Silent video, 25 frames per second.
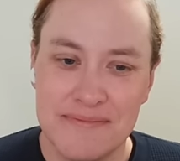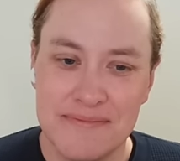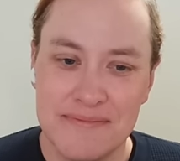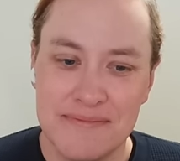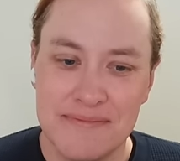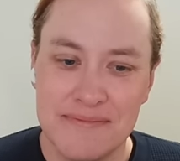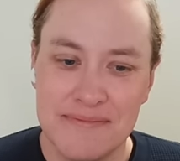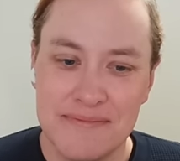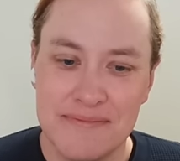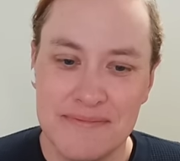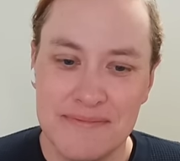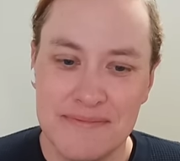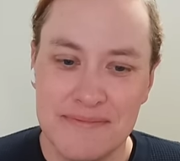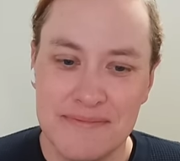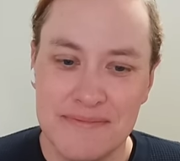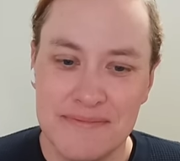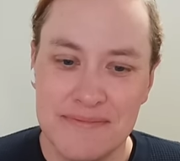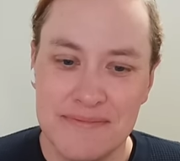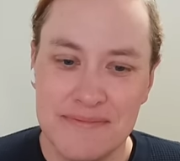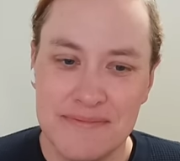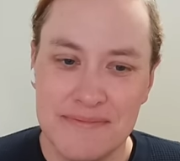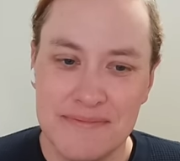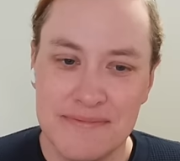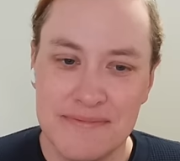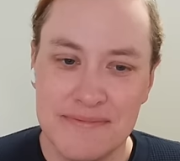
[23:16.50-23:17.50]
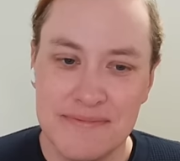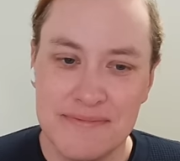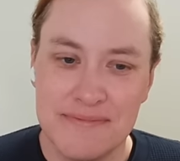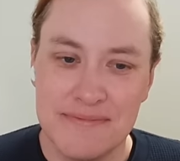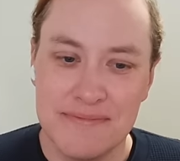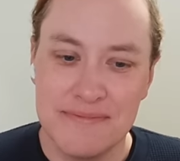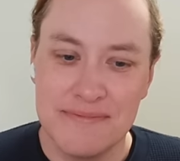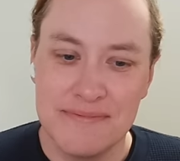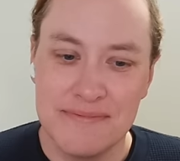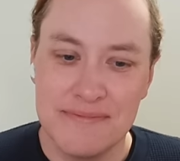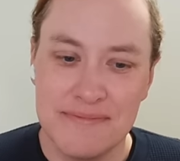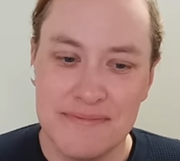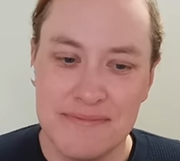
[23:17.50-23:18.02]

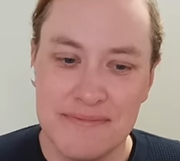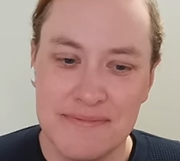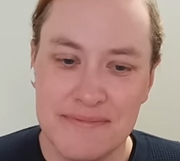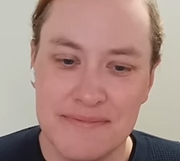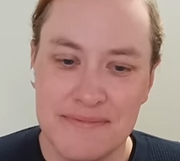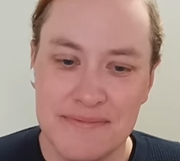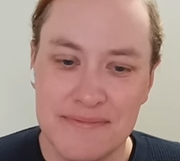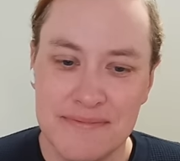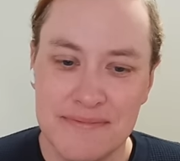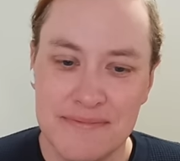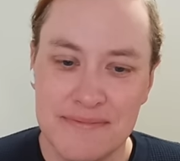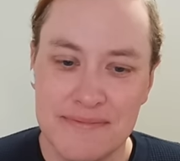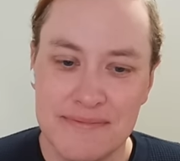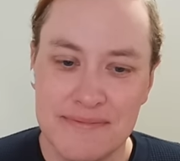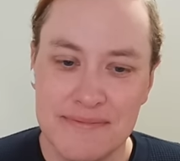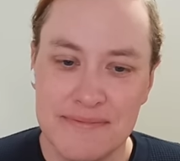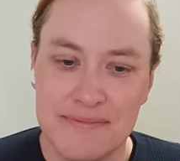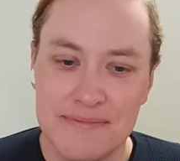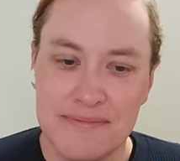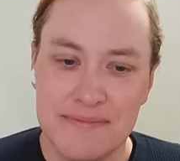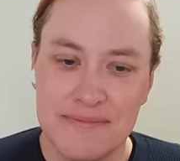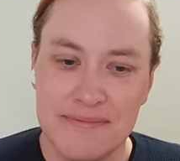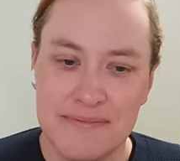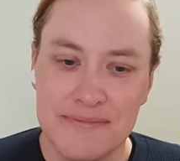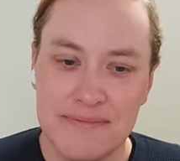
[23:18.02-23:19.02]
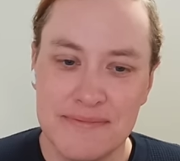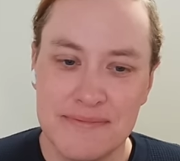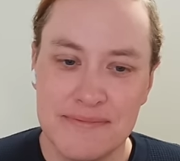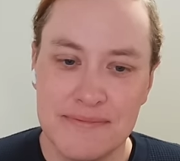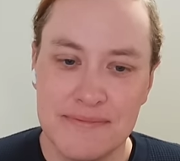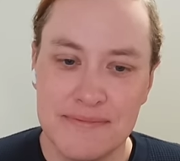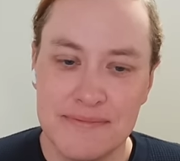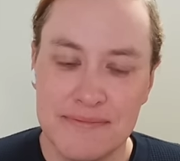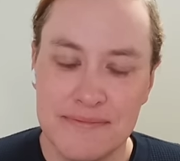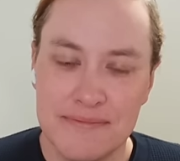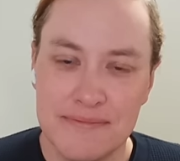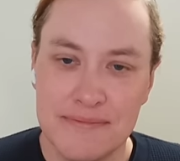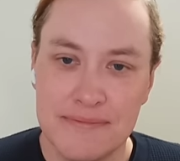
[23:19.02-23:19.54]

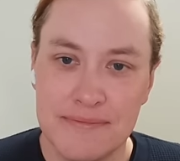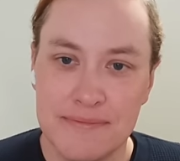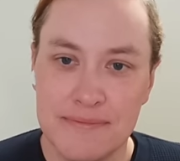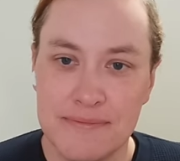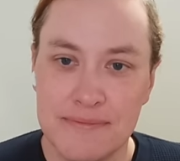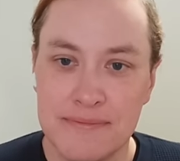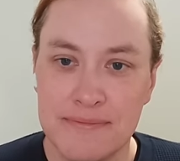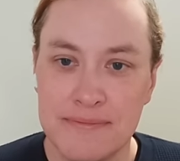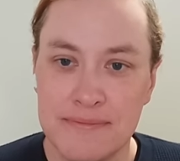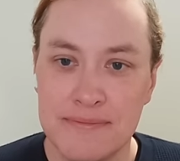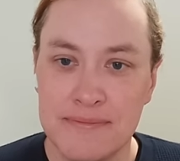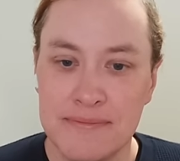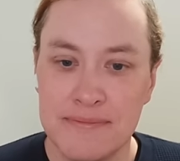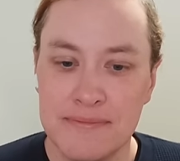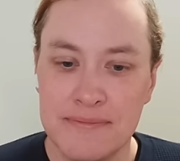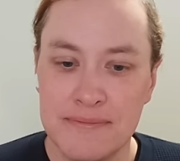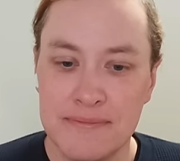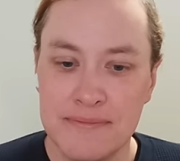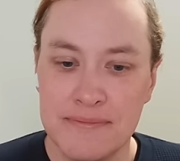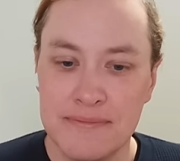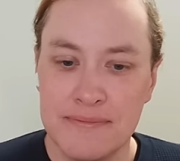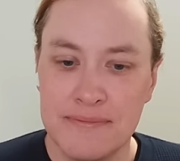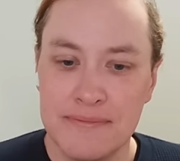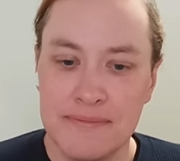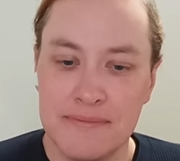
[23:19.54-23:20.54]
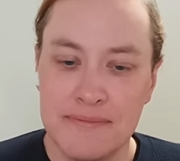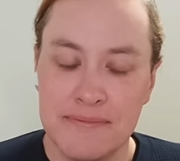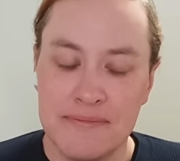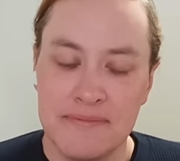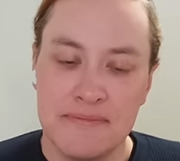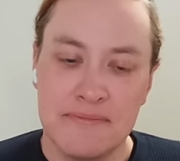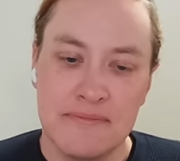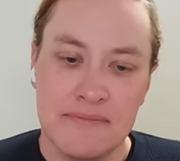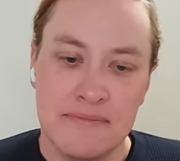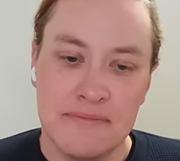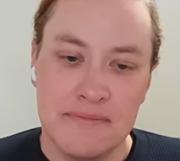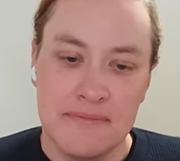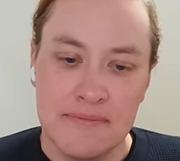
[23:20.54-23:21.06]
This person isn't speaking.